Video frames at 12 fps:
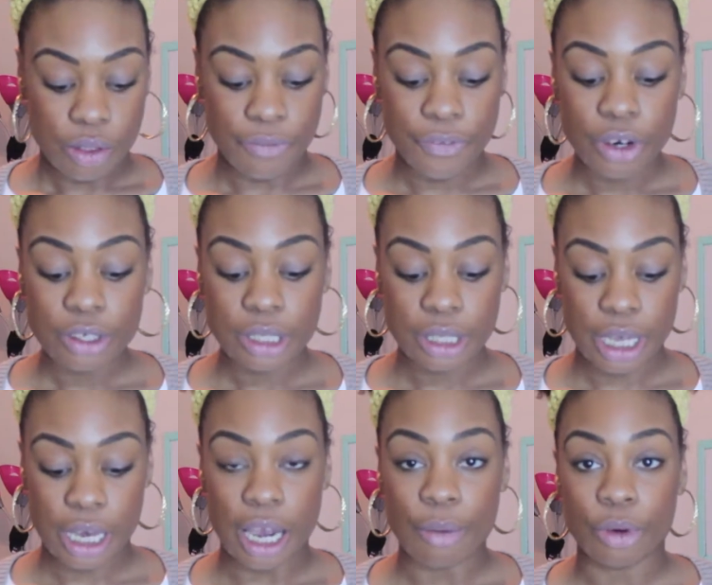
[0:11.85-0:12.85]
The first
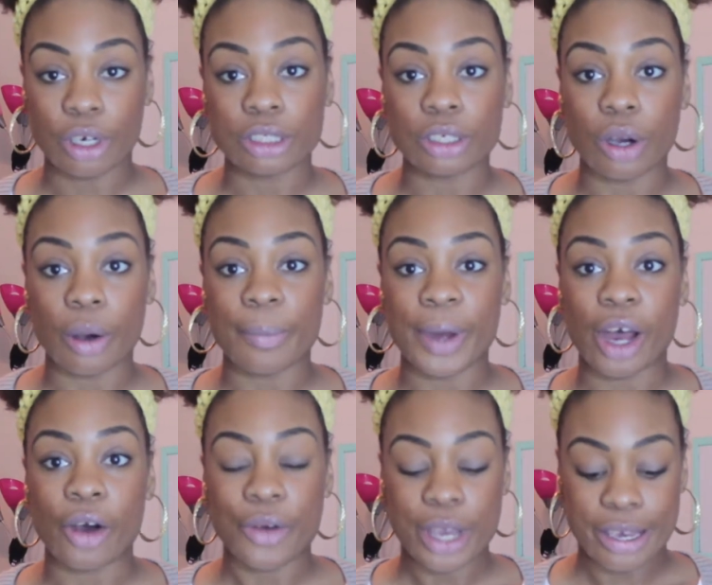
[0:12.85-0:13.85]
thing I want to talk
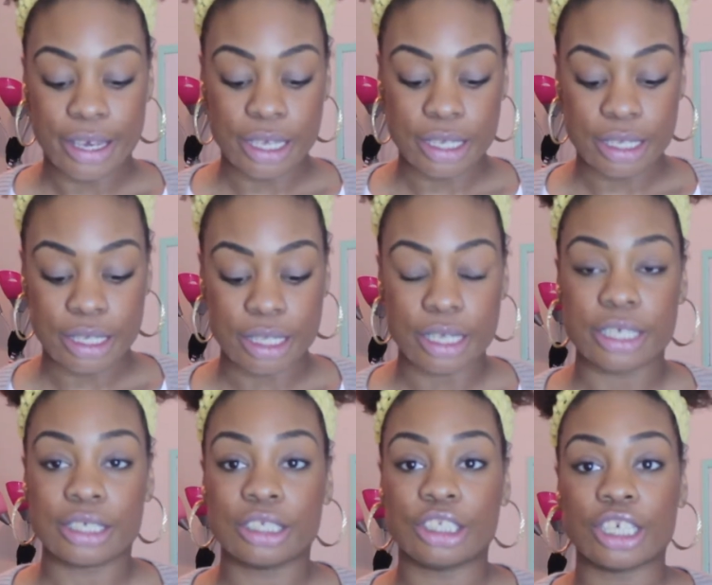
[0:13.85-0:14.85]
about is
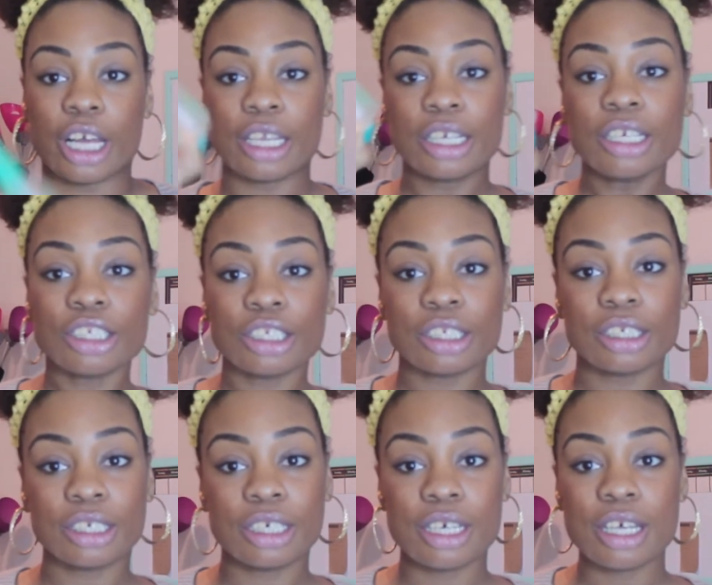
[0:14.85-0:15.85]
this Gelish
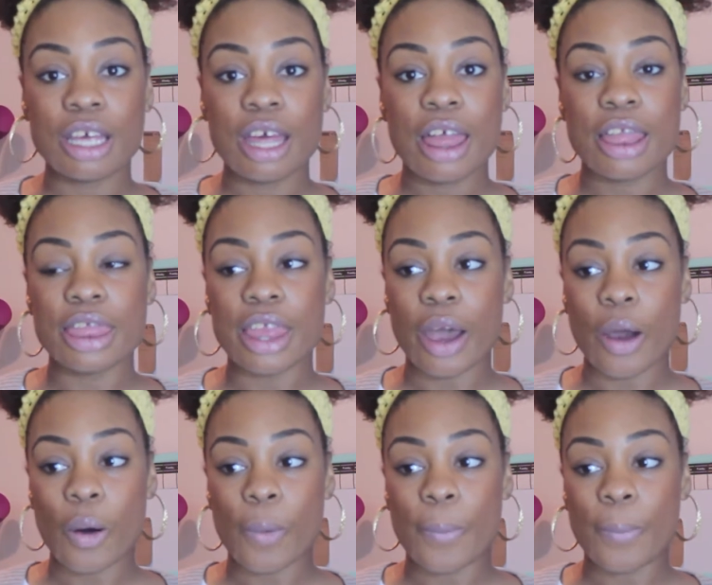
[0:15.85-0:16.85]

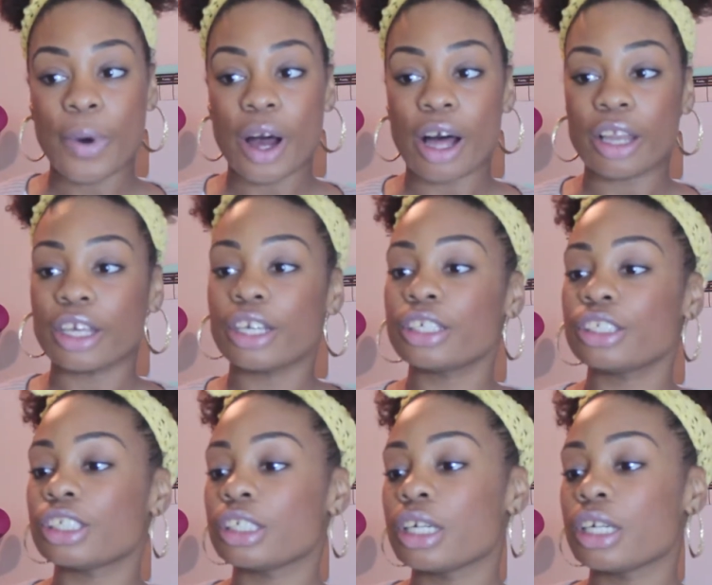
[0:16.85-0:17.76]
nail polish.